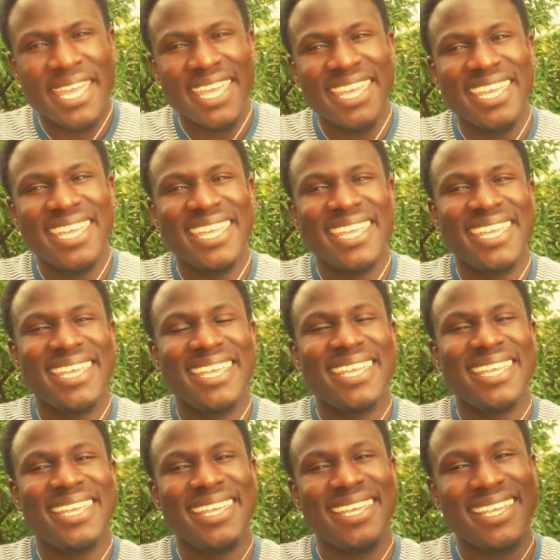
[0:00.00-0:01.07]

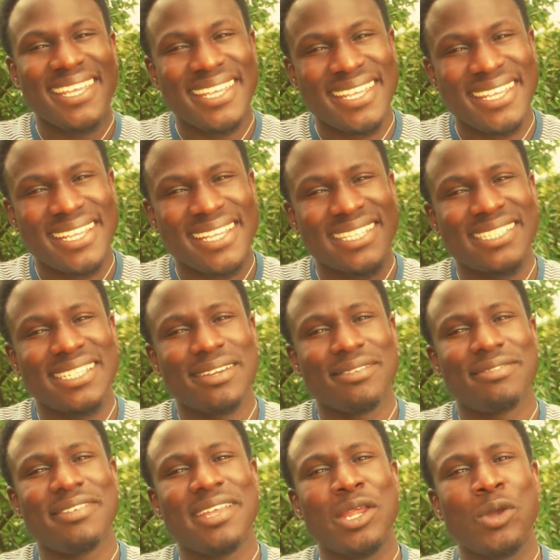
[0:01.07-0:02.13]
Peace,
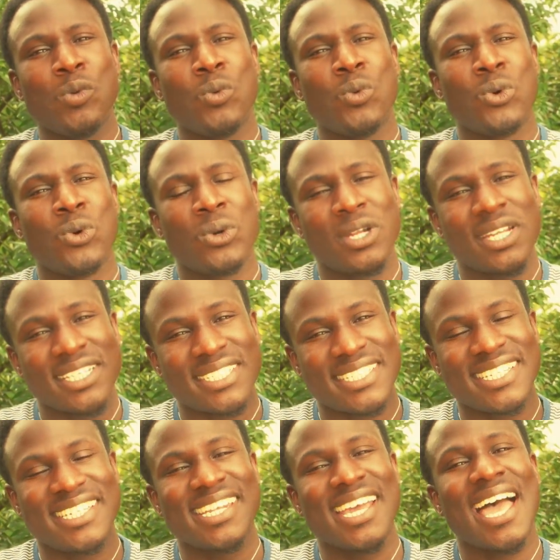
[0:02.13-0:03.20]
infinite
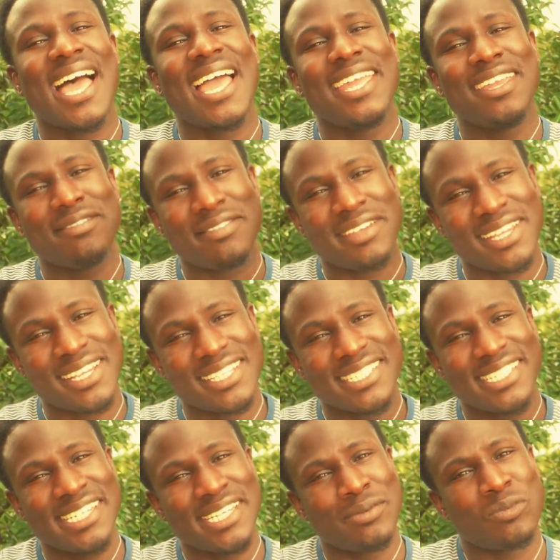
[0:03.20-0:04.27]
waters,
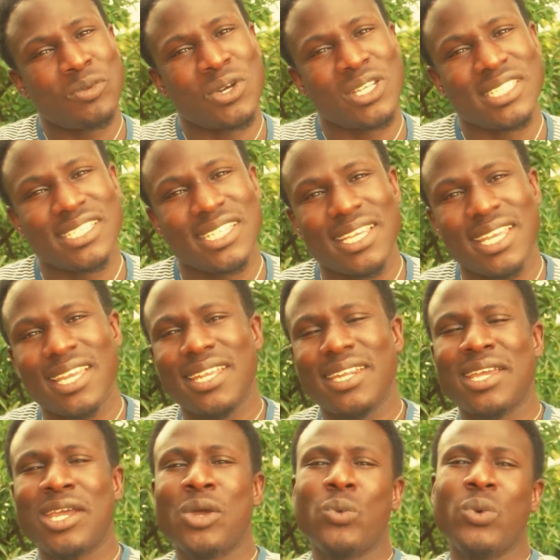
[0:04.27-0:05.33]
diving deep once
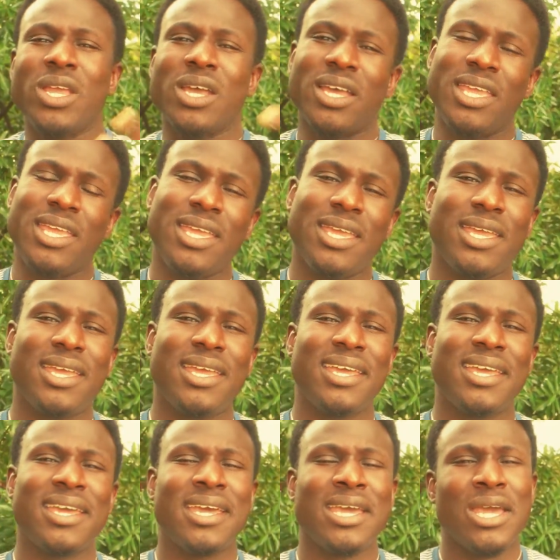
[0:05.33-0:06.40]
again. We are here,
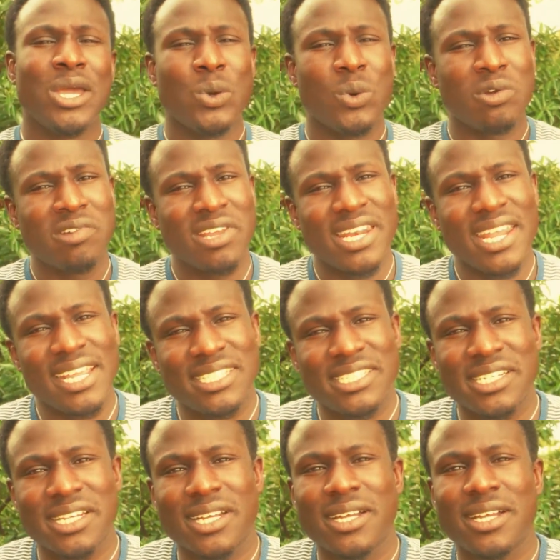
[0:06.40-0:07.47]
we're in
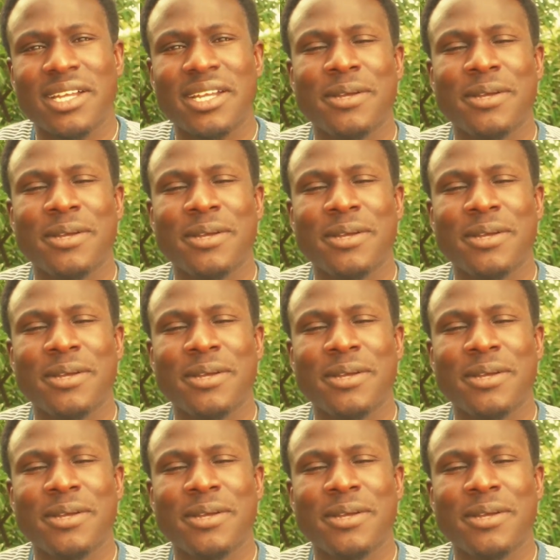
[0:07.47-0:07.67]
nature,